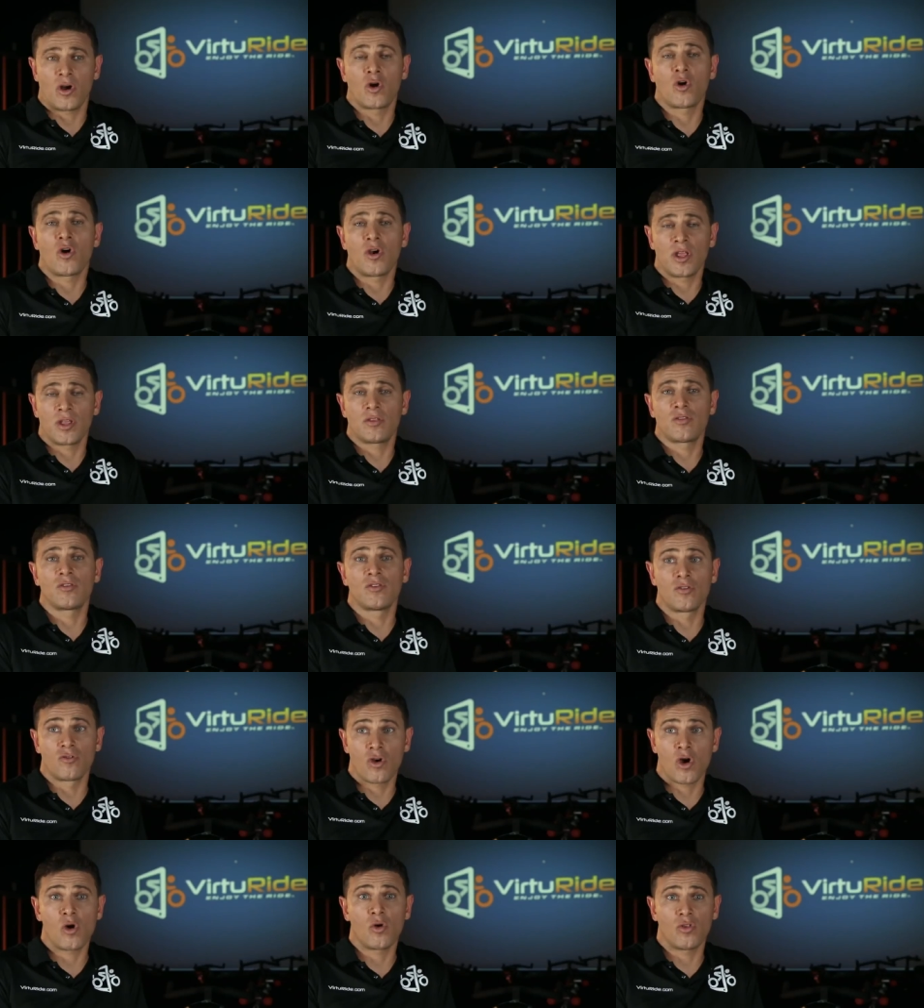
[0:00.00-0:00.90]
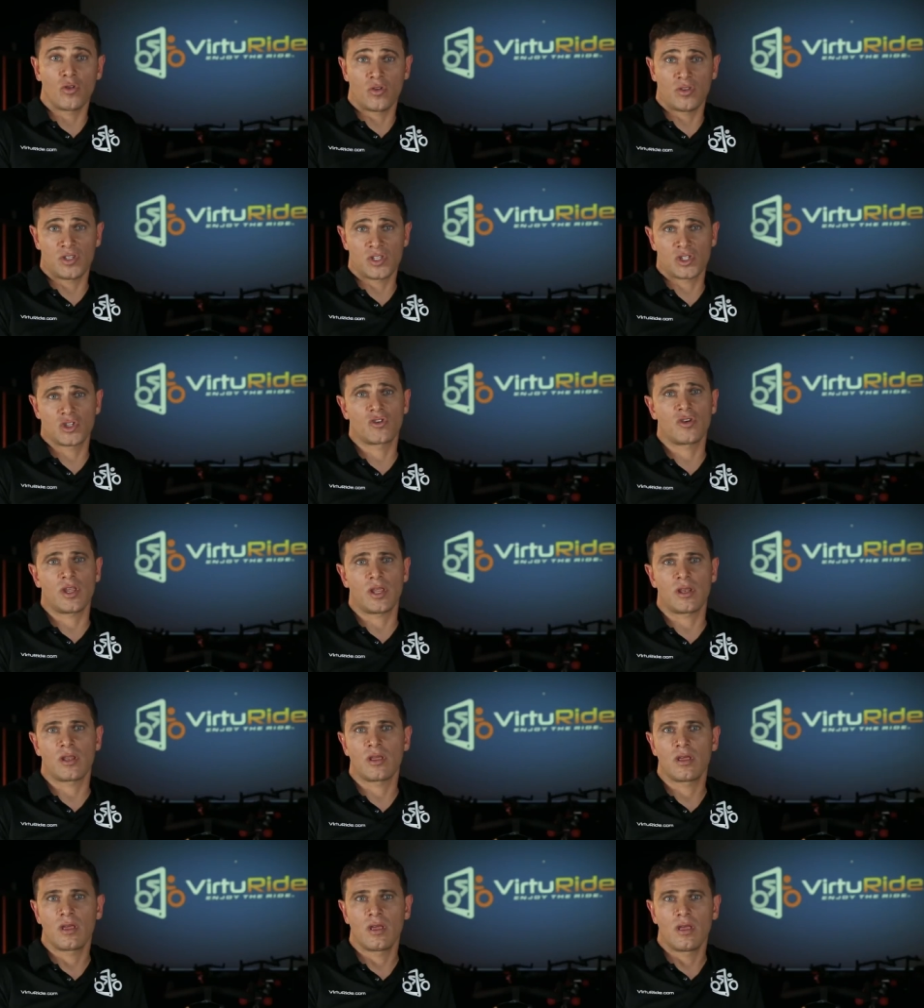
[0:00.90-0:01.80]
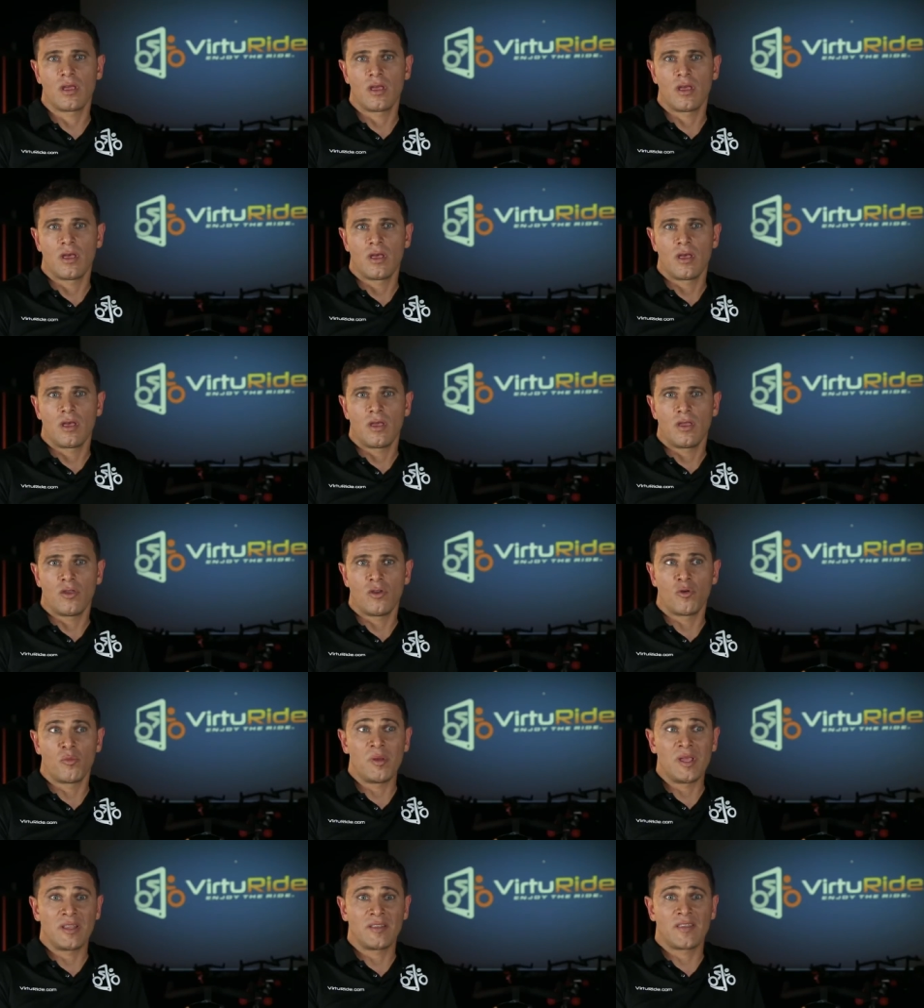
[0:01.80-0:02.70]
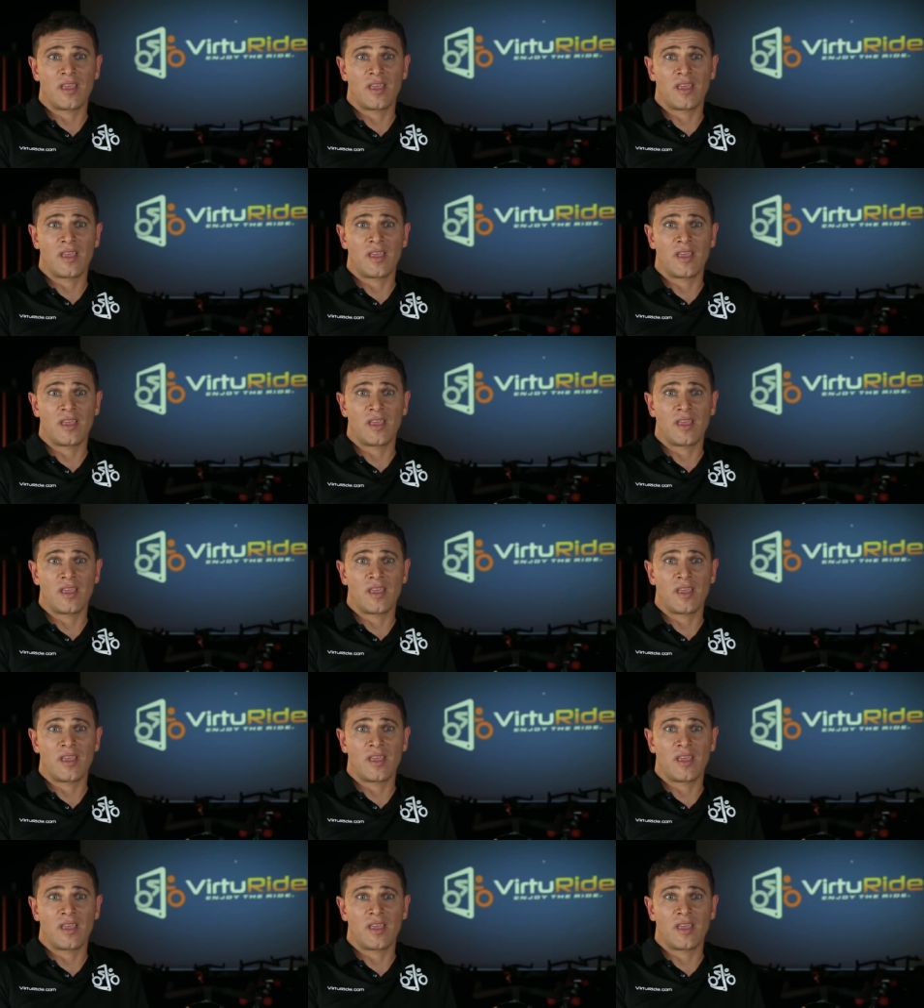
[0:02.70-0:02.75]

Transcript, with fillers: according to the road on the screen. You're being